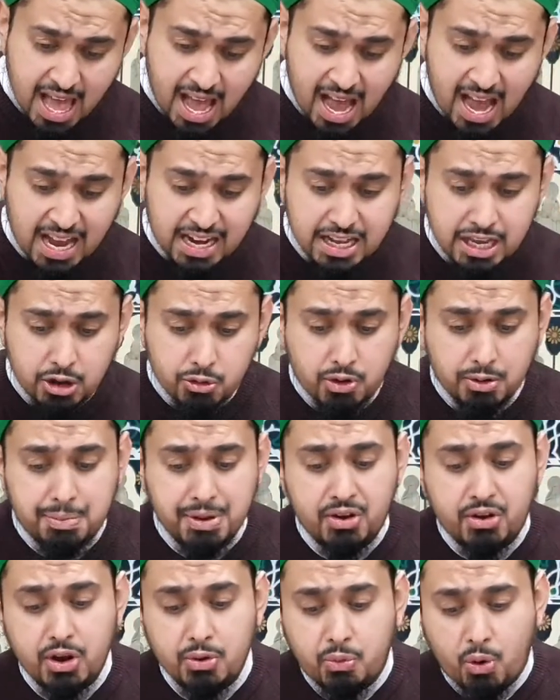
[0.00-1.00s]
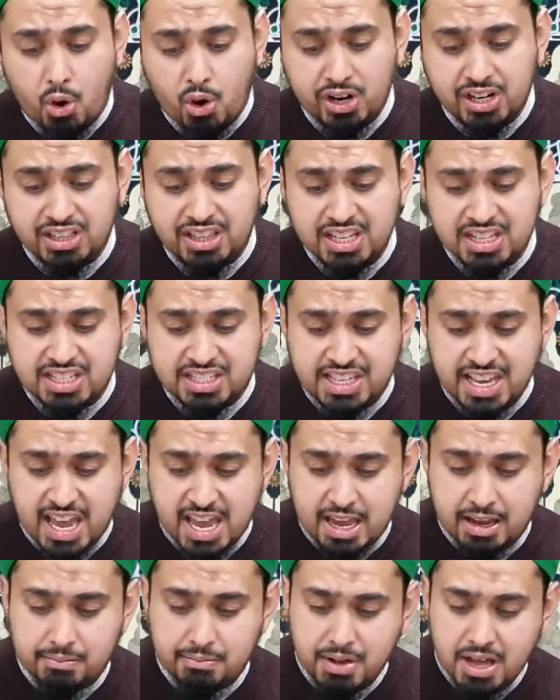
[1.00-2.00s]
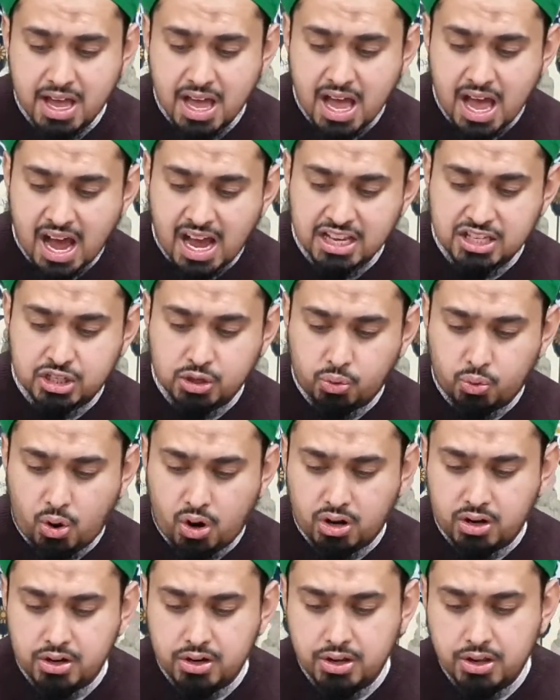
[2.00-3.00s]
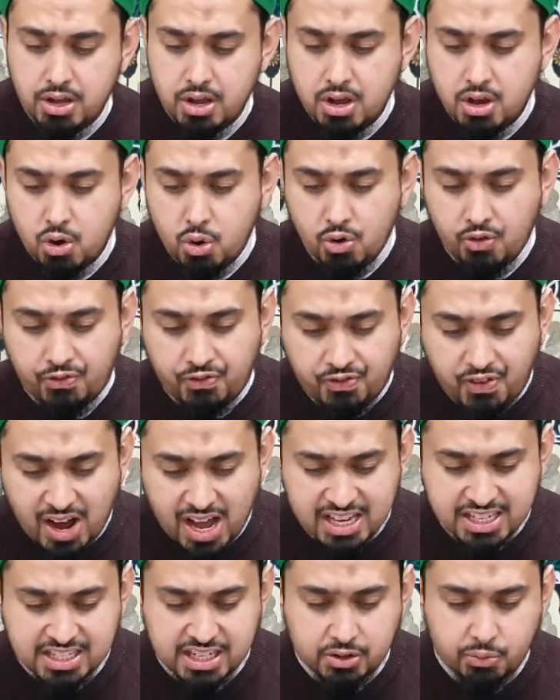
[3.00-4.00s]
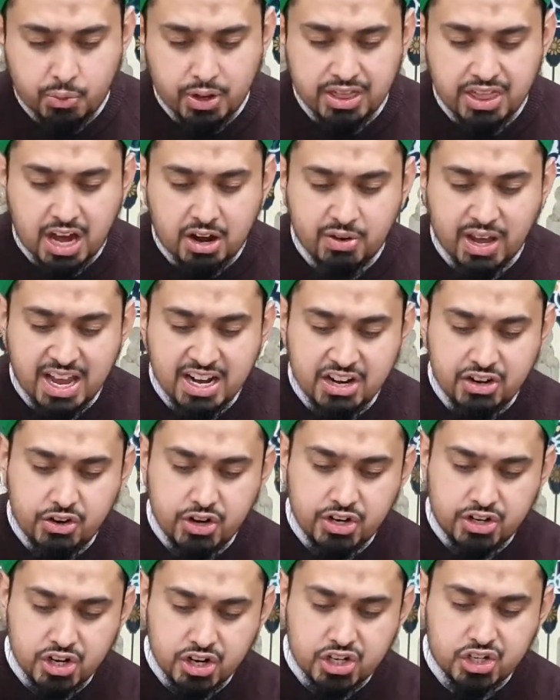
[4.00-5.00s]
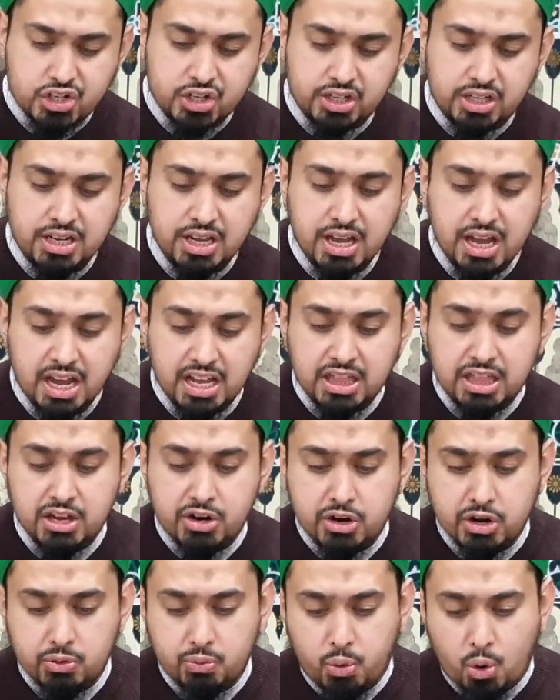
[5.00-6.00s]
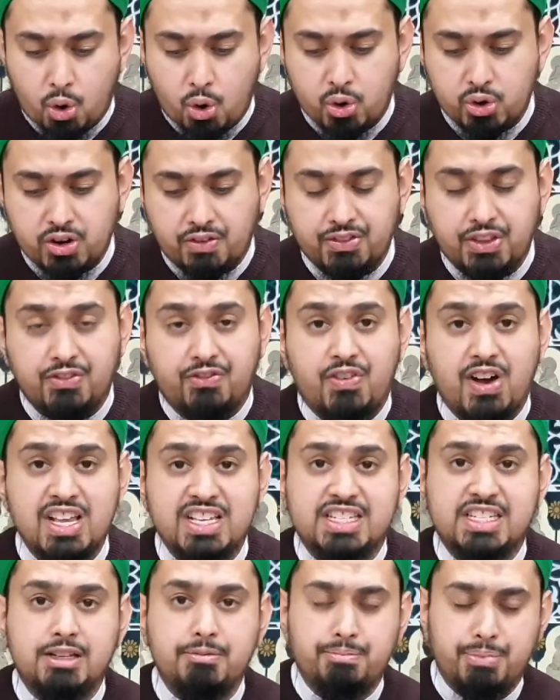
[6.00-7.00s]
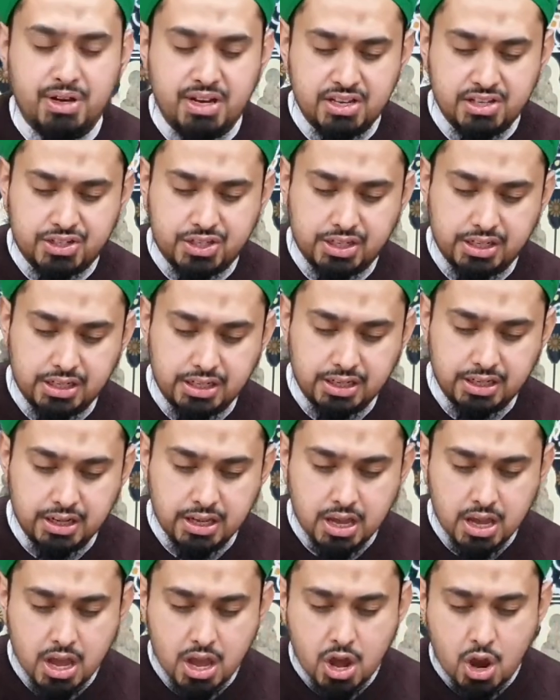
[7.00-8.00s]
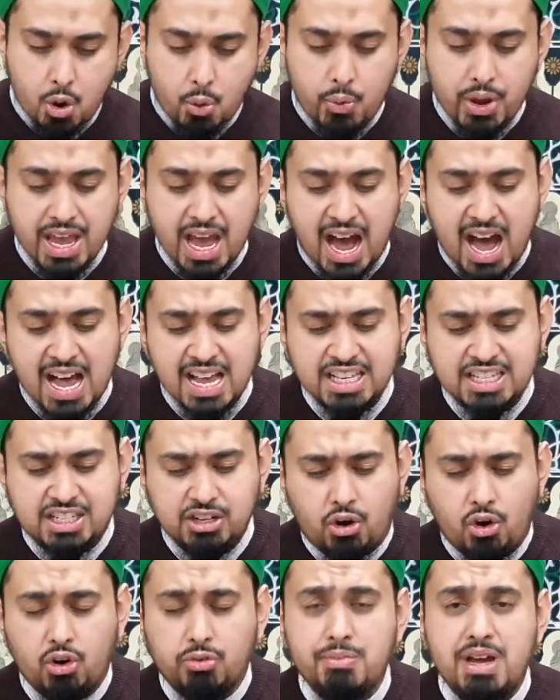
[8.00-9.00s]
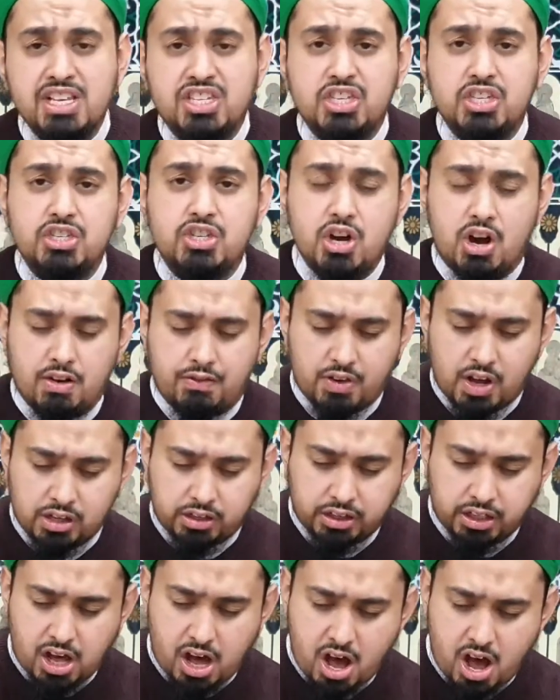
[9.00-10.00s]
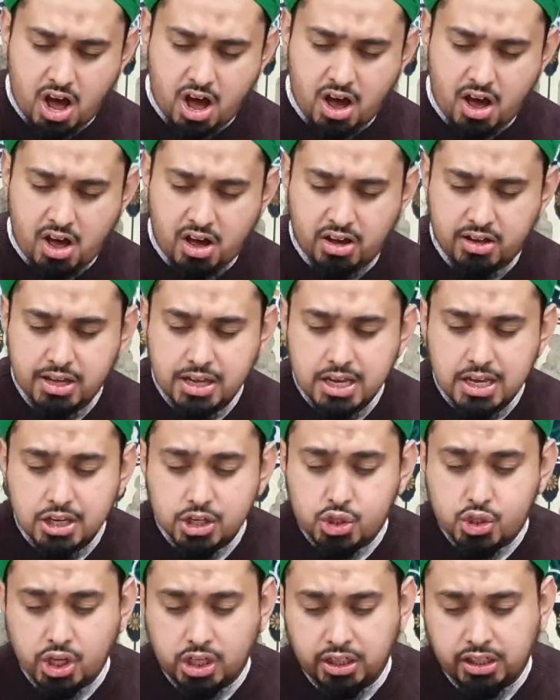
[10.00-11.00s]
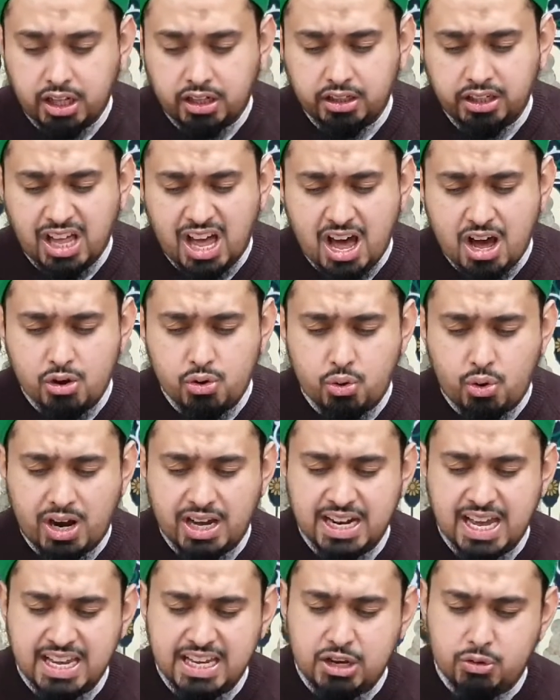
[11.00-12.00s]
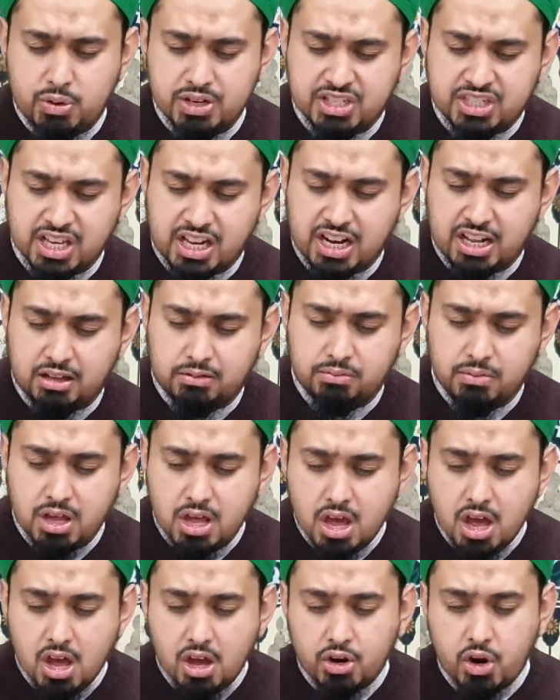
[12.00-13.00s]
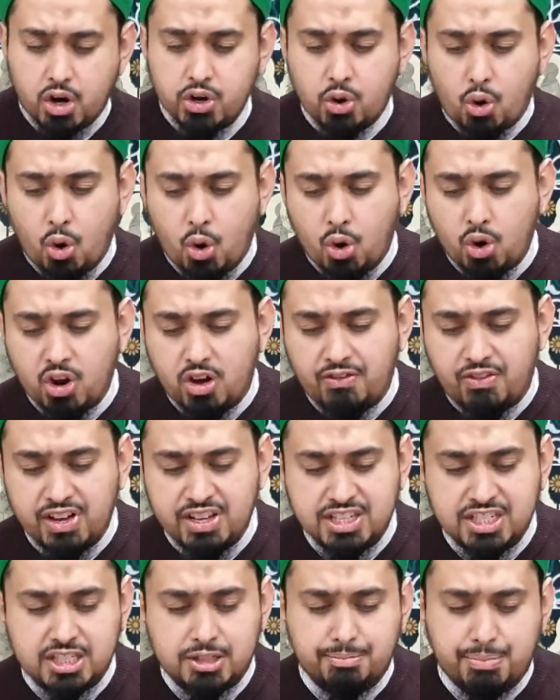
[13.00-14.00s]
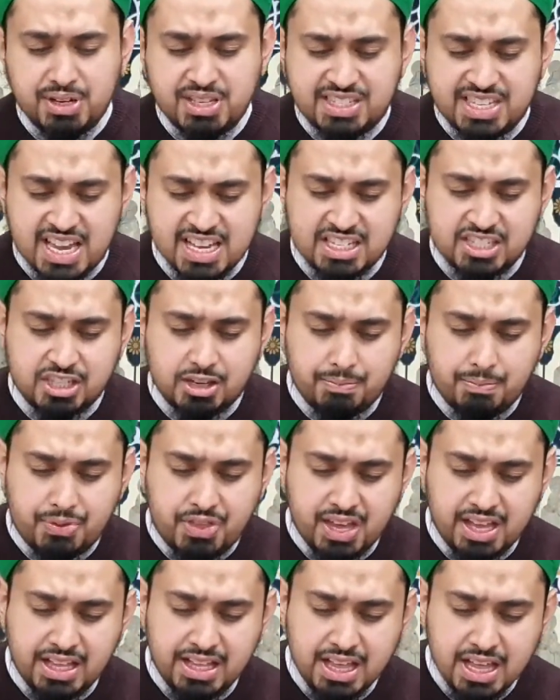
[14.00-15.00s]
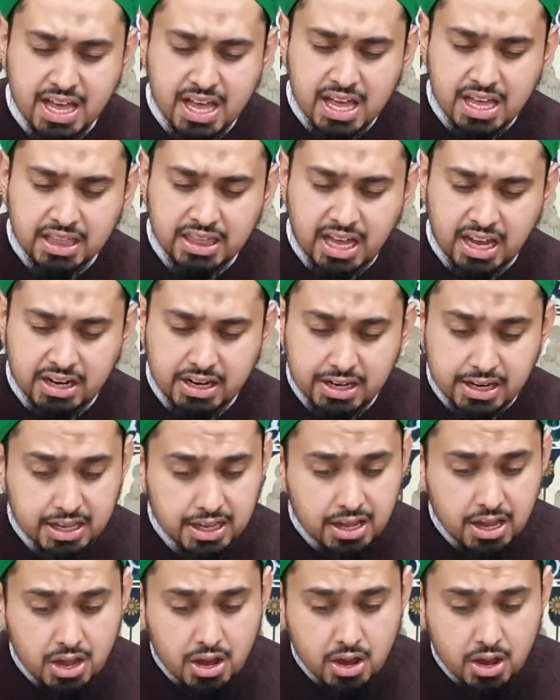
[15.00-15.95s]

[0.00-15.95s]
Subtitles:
and he will be rewarded the same as the one who fasted without any reduction in the reward of the fasting person. We asked, O Messenger of Allah sallallahu alayhi wasallam, not all of us possess something that